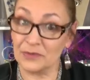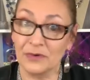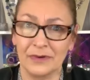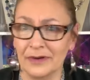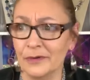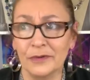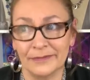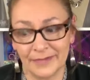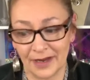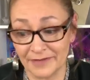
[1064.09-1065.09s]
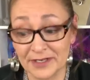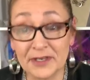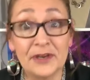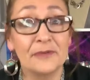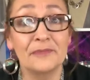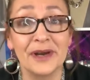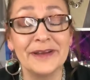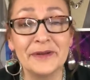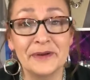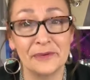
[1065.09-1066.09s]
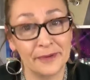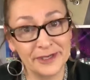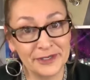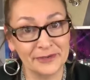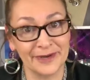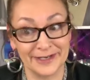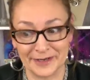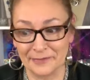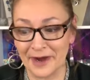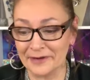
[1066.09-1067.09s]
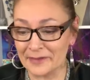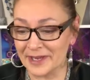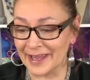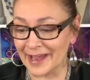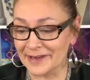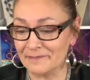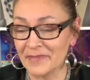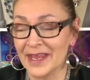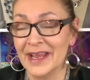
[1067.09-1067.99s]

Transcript: or obviously you're brand new to Orbit Jewelry, so welcome again.